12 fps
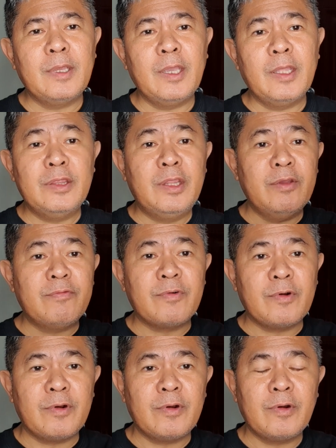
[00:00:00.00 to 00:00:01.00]

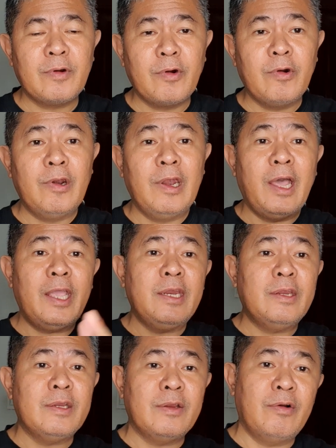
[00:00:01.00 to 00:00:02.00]
endeavor or
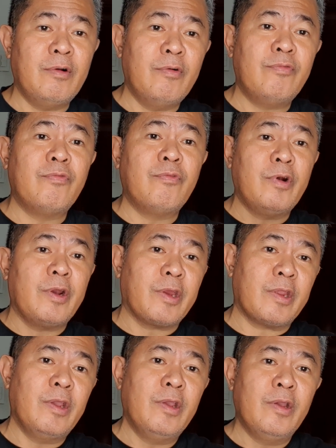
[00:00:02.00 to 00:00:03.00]
line of work